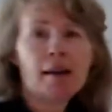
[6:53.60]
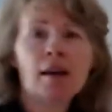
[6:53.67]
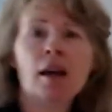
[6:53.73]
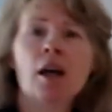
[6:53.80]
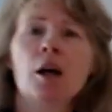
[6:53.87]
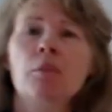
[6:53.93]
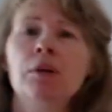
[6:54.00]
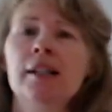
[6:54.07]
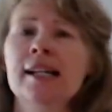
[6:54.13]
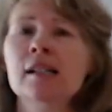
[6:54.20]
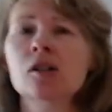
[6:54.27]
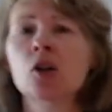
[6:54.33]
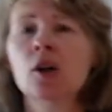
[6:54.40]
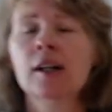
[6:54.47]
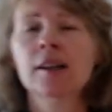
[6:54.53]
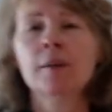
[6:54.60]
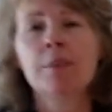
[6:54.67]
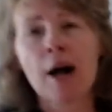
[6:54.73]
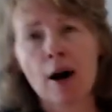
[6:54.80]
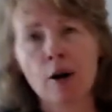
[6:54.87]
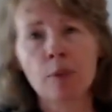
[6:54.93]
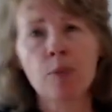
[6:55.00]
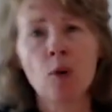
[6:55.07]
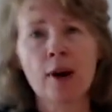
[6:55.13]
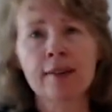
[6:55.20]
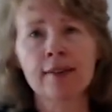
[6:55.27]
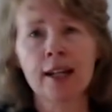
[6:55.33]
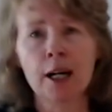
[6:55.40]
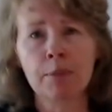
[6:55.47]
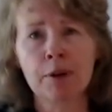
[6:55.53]
please look at the PowerPoint that
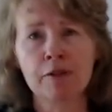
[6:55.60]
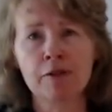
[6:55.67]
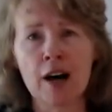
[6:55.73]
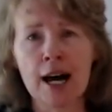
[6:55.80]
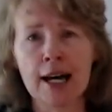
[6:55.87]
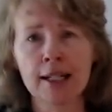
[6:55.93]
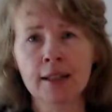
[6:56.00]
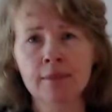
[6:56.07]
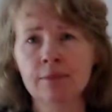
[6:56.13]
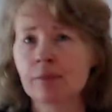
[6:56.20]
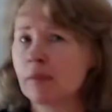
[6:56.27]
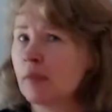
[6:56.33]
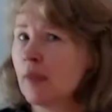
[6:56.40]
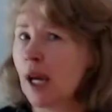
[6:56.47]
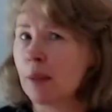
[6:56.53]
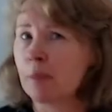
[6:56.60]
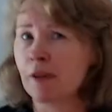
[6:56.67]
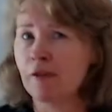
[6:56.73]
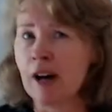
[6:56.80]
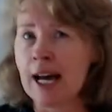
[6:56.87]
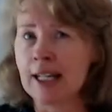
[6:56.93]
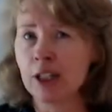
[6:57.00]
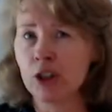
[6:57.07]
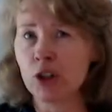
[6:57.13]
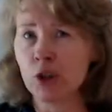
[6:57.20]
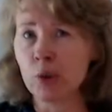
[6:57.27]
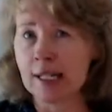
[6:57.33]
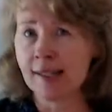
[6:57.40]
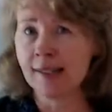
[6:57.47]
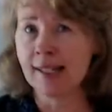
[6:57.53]
I provided. I provided you an
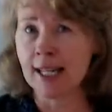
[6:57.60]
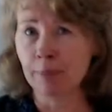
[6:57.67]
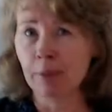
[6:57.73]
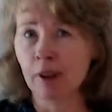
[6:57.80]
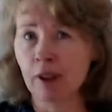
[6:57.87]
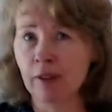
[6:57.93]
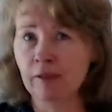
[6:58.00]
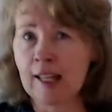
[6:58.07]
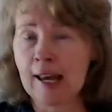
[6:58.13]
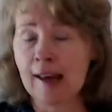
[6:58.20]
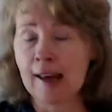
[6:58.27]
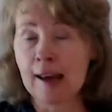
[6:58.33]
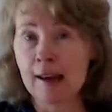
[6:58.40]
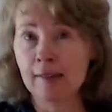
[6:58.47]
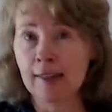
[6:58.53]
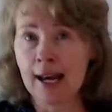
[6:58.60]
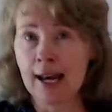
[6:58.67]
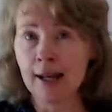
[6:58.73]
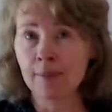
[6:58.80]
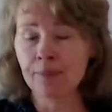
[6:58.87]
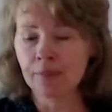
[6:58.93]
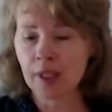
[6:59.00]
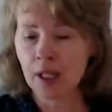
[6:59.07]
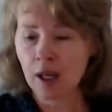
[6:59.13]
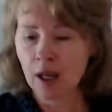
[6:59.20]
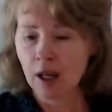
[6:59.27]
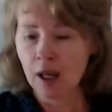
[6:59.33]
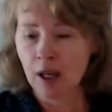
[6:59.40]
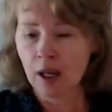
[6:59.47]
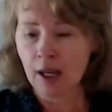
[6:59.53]
example in that, and
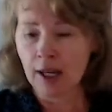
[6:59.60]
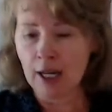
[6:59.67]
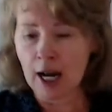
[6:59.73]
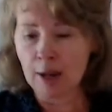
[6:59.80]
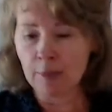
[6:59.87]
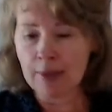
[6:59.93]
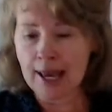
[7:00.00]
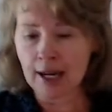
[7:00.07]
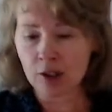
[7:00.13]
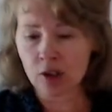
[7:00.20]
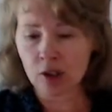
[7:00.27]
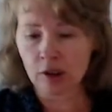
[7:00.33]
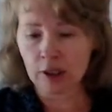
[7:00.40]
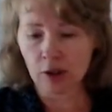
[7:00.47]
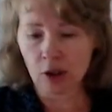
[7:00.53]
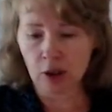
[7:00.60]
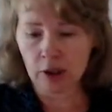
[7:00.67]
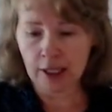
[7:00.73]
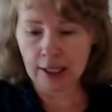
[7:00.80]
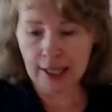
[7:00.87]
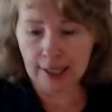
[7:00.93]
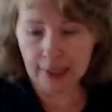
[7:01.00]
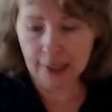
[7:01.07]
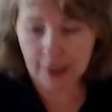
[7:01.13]
I'm actually looking at it as